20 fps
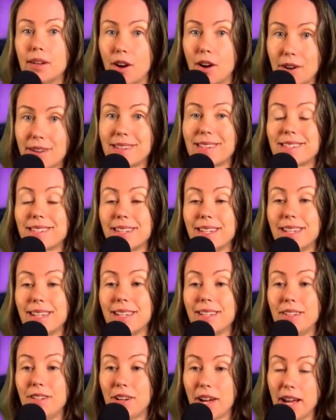
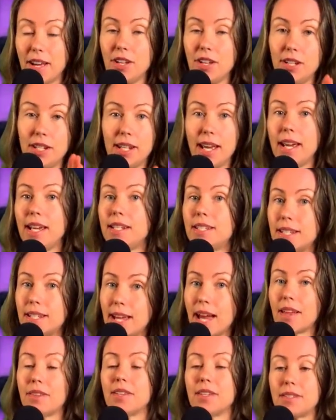Honestly, okay, you need to
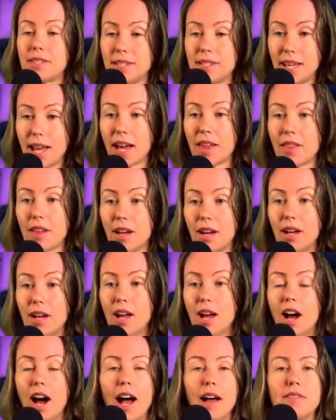get this together.
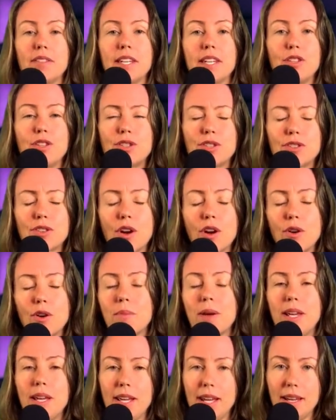I've seen so
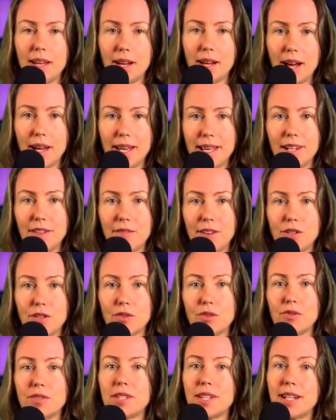many
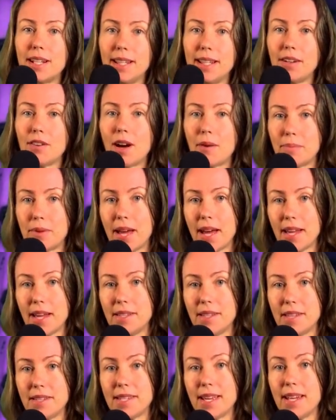individuals clear up
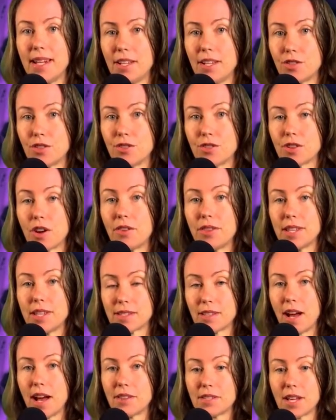their skin issues on
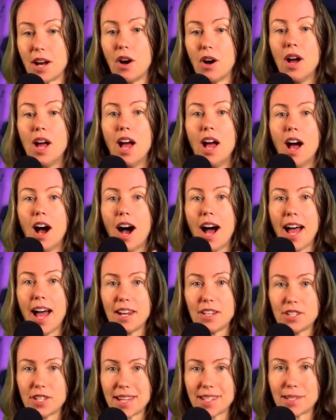this lifestyle. I
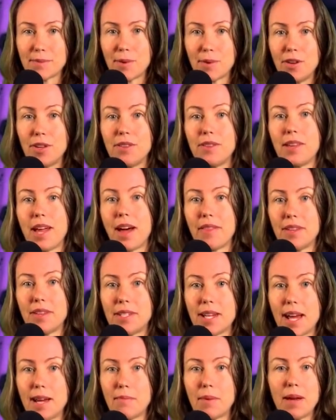had a testimony the other
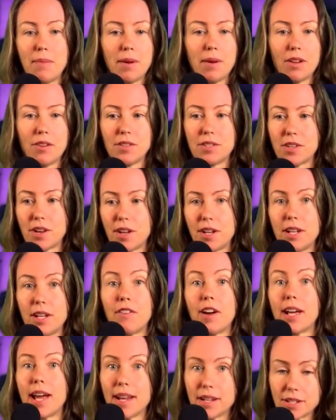day, maybe I'll insert it
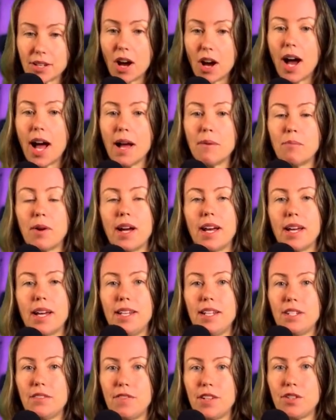if I get time, where an
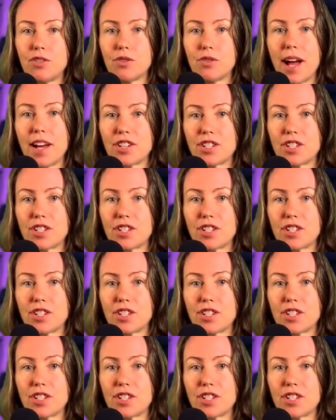individual